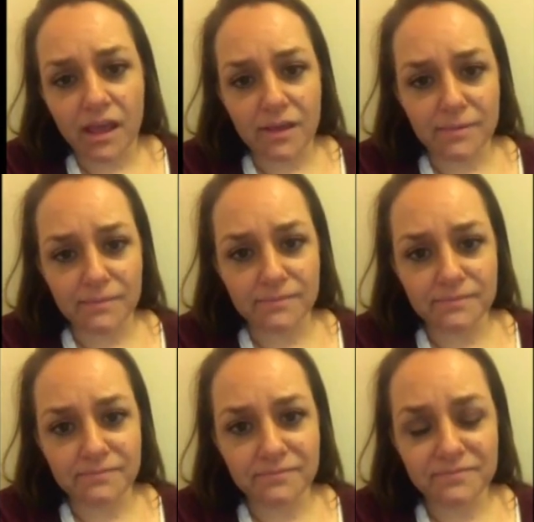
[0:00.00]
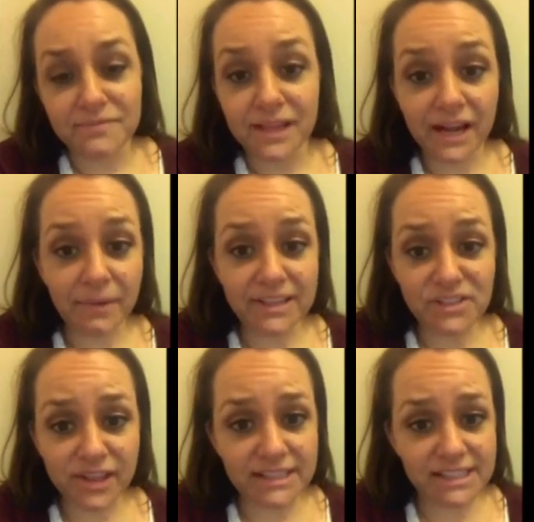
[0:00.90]
um, anyway,
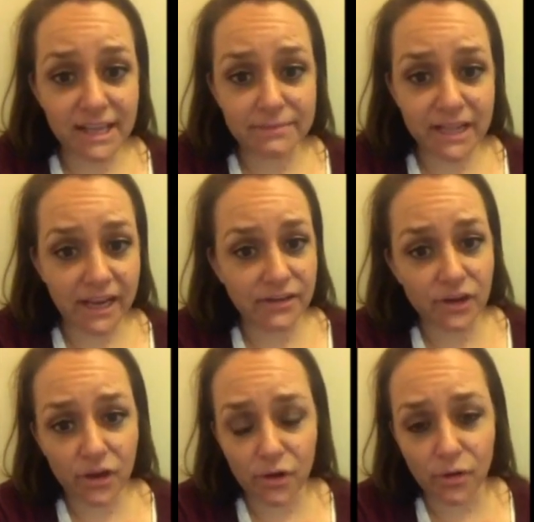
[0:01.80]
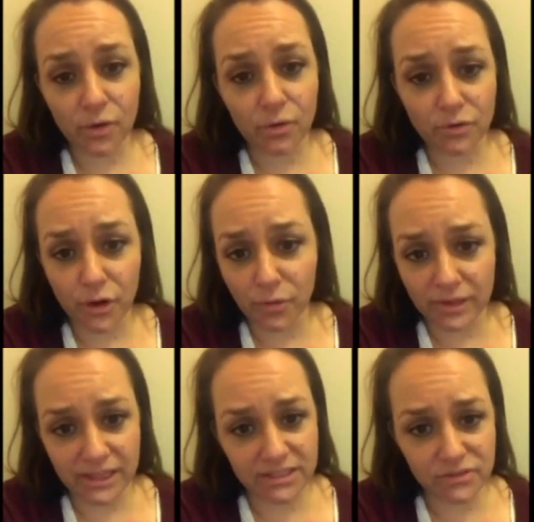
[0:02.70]
so that's the update. No, no
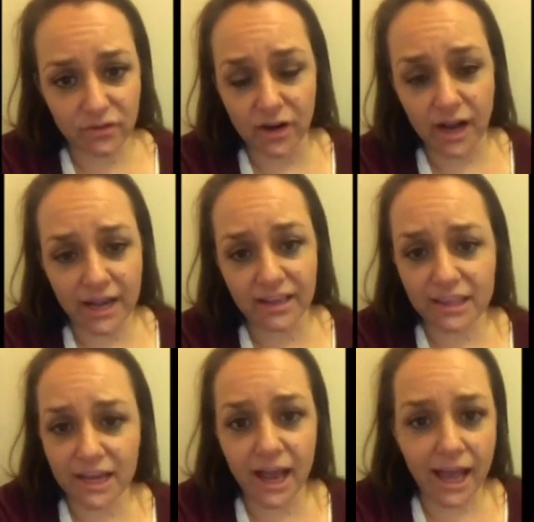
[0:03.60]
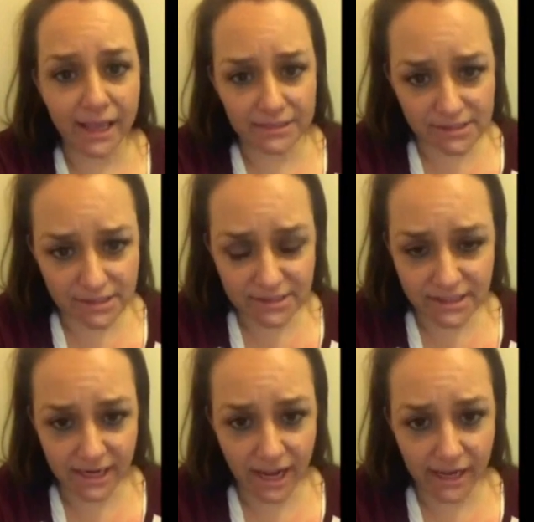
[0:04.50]
release for any of the guys
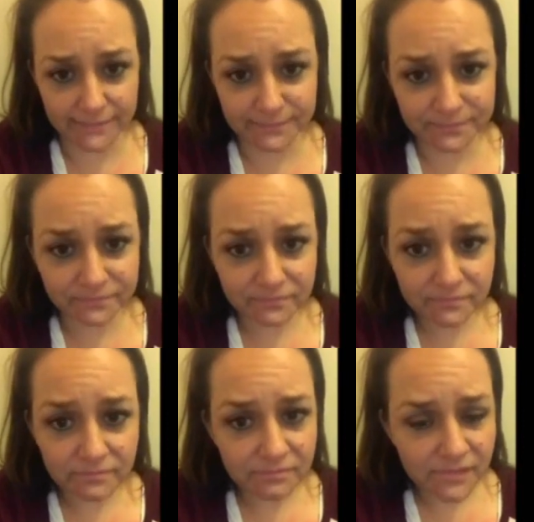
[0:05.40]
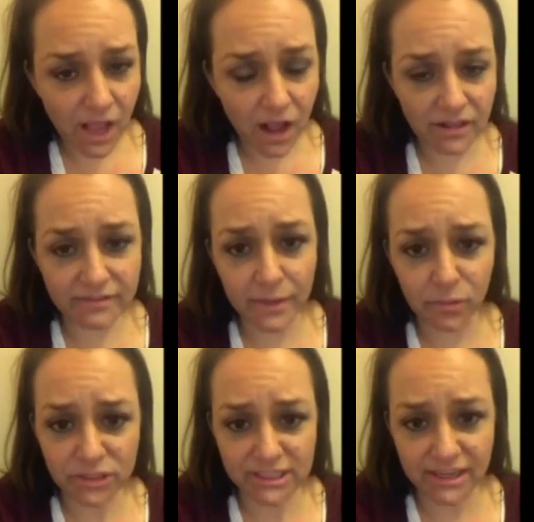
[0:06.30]
today. All of
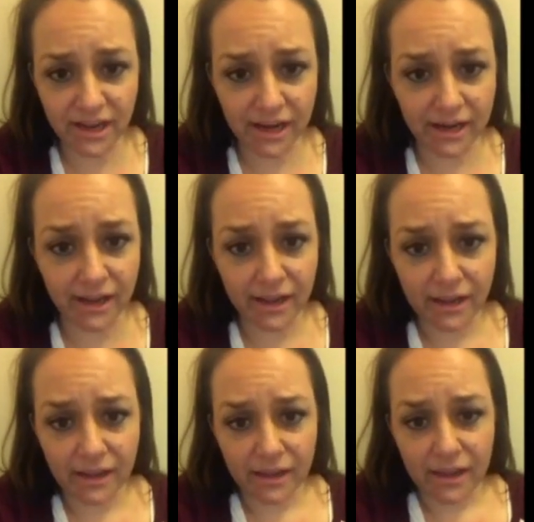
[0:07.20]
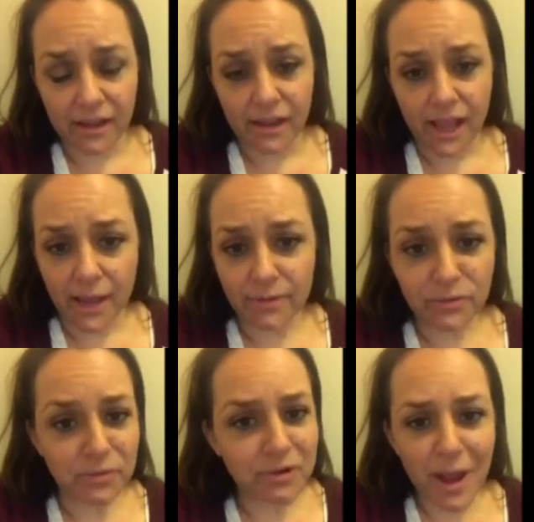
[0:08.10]
them were denied.
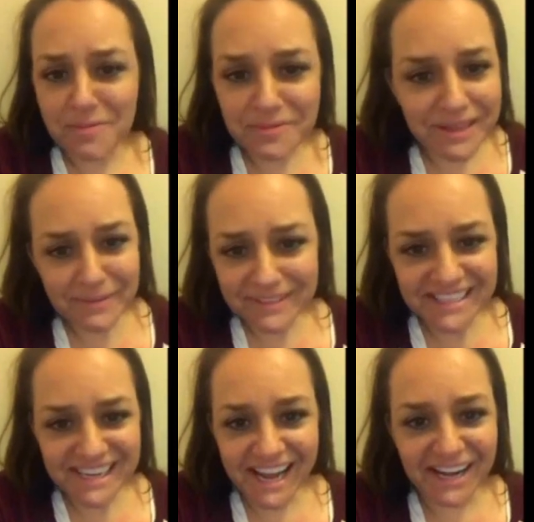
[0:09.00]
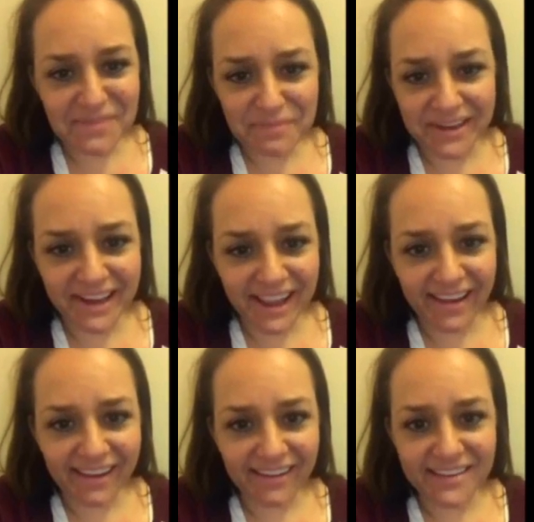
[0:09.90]
Ammon will probably be denied on
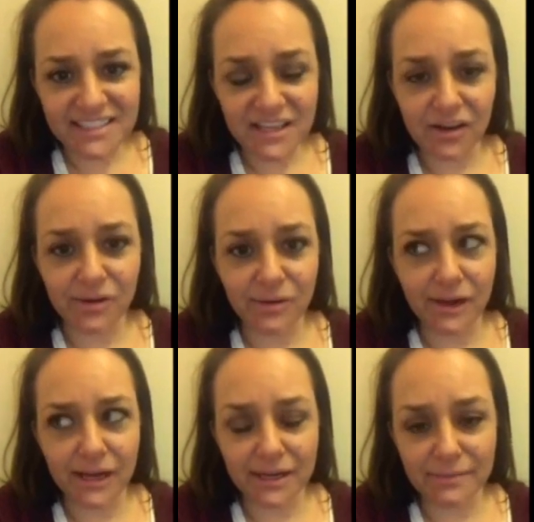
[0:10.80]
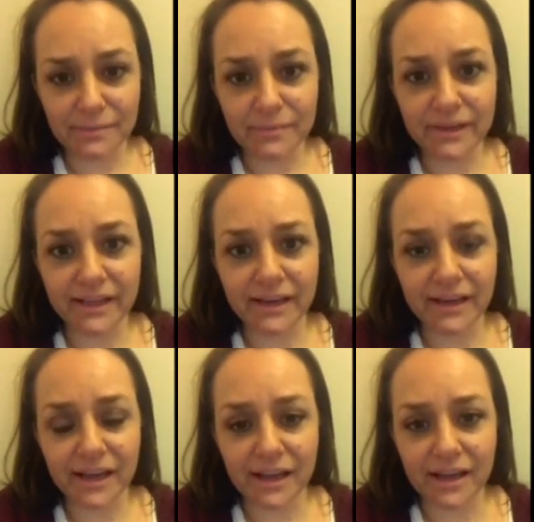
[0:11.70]
Monday. So, um, but
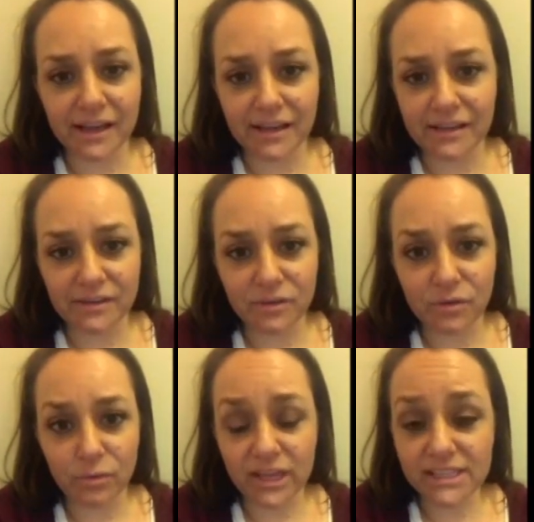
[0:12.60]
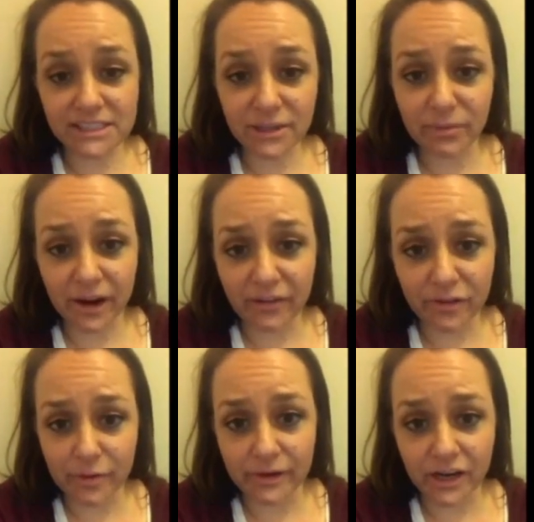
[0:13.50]
uh, we can still pray
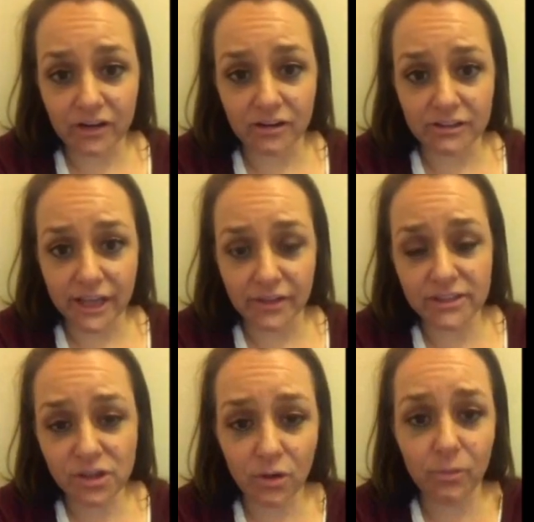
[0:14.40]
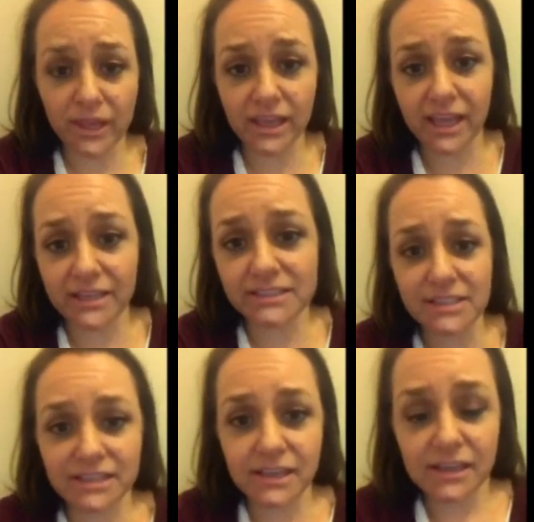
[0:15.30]
for a miracle. Now, this whole
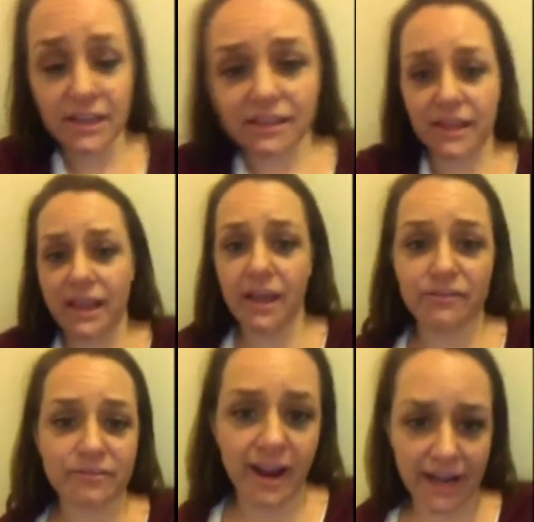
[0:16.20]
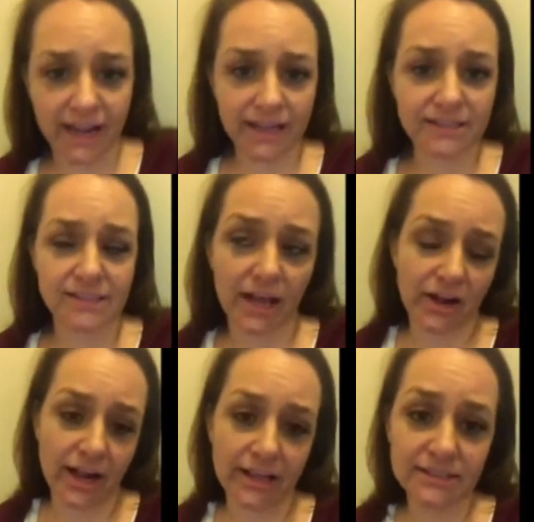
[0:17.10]
weekend, they have Friday,
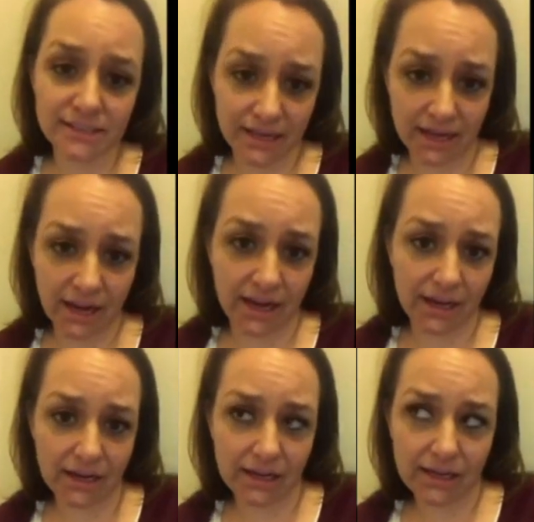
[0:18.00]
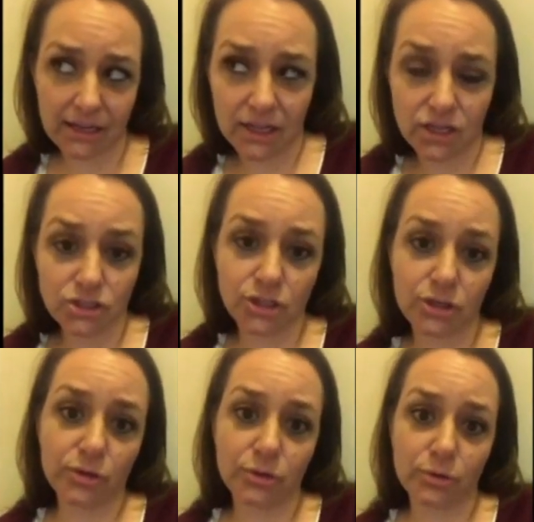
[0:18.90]
Saturday, and Sunday
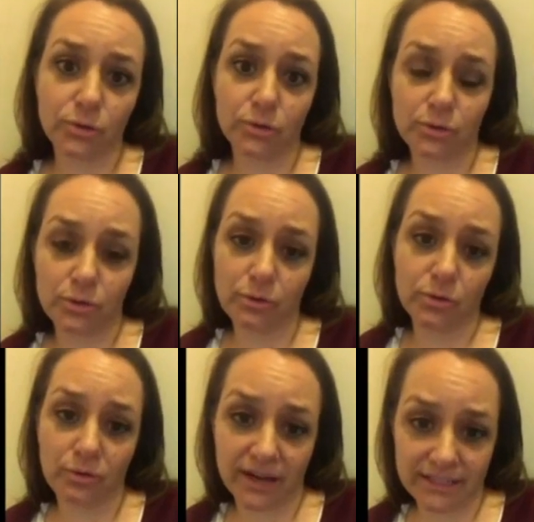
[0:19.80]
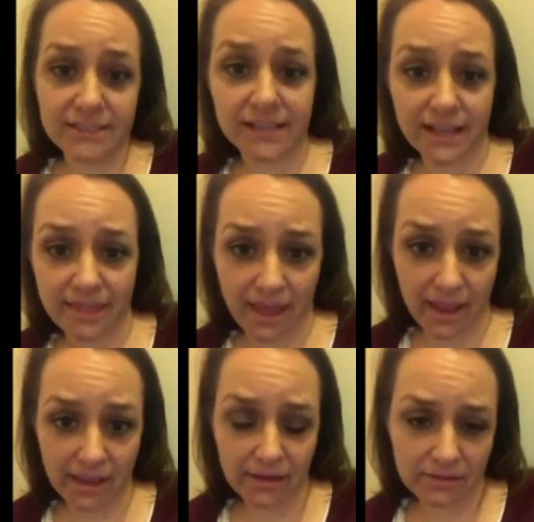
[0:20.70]
to, when I say
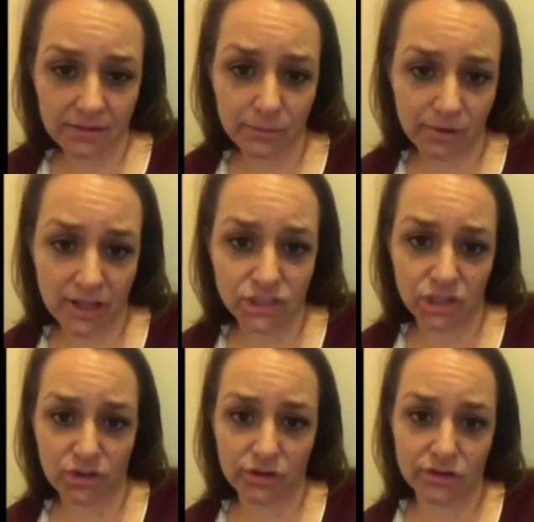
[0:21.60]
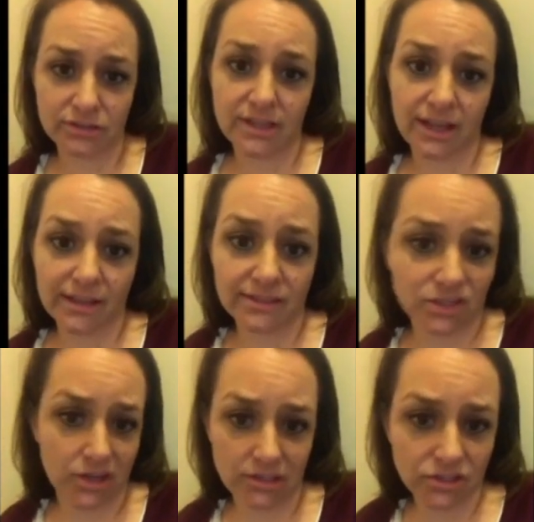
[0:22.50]
they, the prosecutors and the
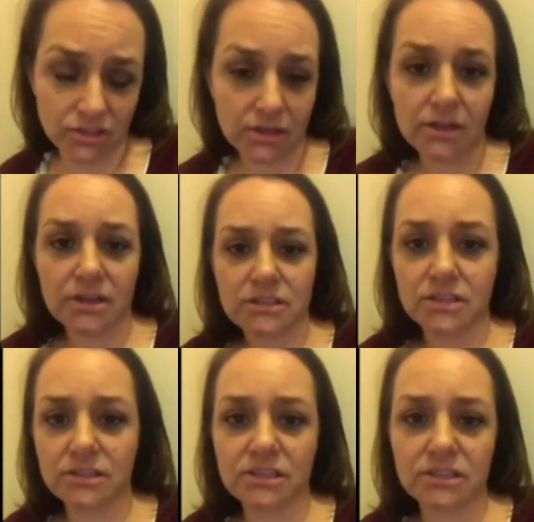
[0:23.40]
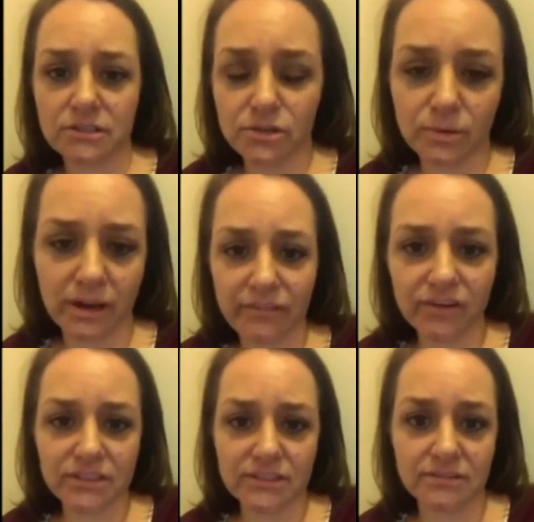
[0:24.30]
judge, to, to do
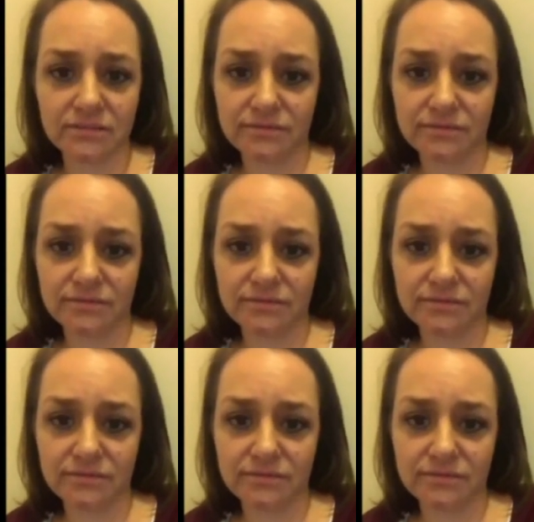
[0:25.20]
whatever